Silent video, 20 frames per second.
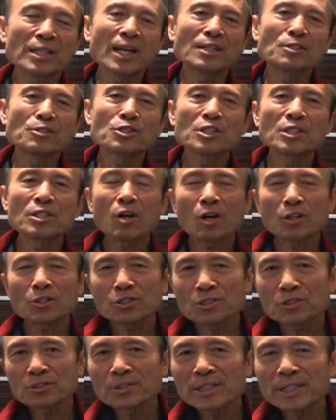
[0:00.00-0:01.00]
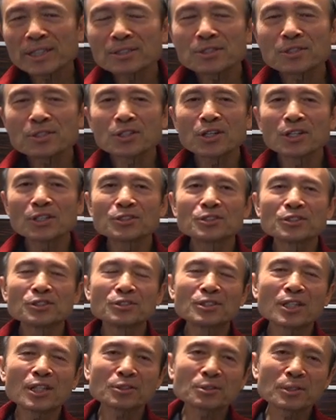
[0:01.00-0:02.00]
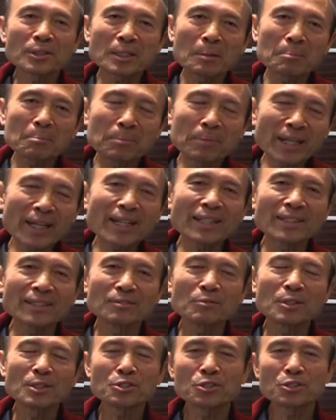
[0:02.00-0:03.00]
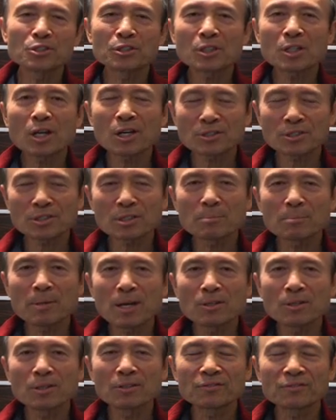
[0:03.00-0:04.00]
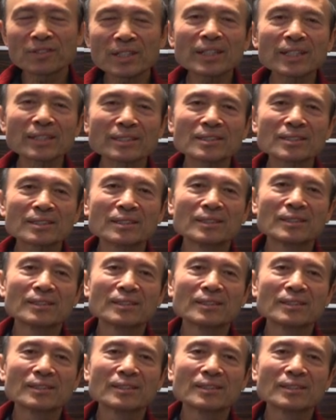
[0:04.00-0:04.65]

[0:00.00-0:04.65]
And she also need to learn to not to complain when she talks about her feelings